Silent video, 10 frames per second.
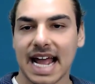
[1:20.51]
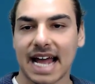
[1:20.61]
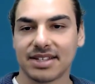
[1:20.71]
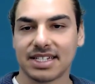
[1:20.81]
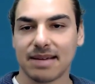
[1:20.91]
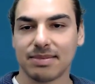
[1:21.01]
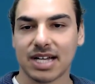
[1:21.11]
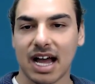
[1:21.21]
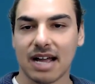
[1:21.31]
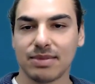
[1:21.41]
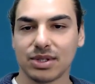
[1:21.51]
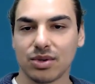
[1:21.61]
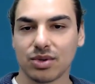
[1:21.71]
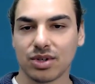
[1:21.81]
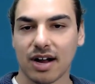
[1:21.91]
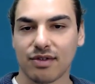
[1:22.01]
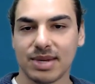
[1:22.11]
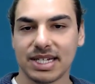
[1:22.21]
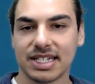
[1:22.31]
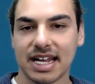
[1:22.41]
At the same time, local
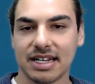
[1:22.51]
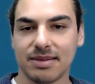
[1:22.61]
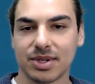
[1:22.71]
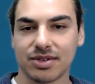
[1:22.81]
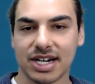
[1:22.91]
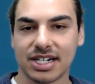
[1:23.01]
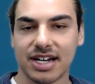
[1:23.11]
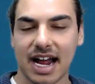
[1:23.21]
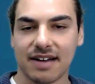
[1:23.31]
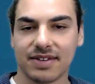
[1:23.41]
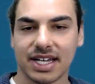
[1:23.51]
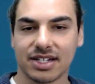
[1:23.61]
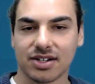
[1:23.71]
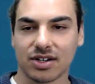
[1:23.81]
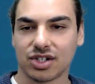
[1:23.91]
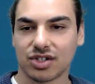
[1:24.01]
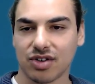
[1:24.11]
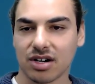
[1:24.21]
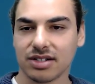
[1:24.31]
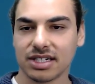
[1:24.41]
governments and immigration advocates are
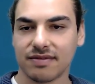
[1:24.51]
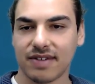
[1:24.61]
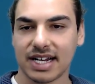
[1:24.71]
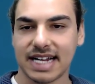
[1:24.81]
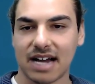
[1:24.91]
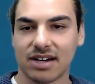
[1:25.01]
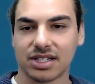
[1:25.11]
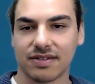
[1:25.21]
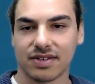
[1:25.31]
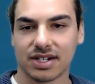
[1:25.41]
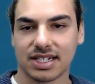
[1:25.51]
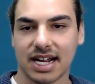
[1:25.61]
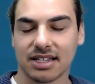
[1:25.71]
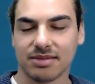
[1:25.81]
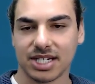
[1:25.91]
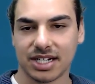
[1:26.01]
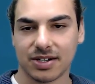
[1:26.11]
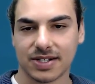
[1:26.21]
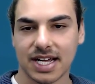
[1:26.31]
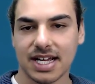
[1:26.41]
struggling to find housing for asylum
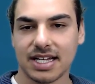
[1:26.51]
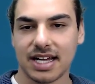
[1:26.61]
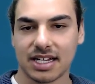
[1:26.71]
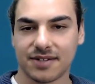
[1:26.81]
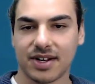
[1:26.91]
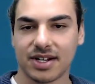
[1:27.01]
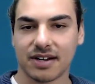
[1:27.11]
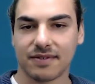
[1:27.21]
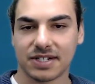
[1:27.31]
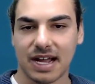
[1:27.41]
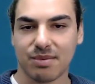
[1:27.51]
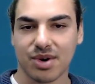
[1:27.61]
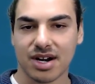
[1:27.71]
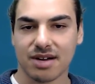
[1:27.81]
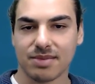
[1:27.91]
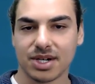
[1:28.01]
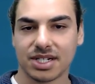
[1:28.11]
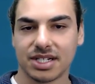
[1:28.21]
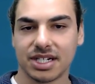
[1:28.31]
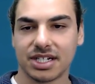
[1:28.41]
seekers as funding for temporary
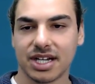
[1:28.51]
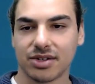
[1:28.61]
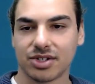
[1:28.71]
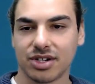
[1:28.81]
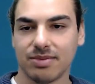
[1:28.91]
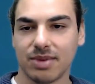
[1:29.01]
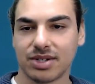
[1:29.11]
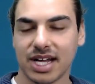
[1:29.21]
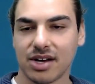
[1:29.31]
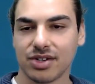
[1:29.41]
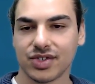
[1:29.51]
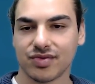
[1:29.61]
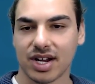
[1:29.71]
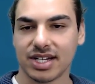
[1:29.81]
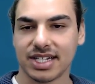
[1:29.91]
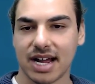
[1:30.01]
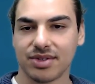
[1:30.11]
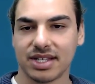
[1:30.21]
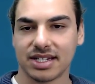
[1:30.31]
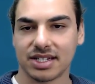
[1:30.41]
emergency shelter in motels runs
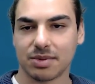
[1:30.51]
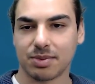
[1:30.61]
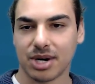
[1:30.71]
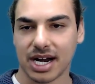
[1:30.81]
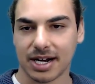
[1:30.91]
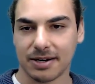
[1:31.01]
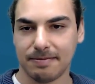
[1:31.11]
out this spring.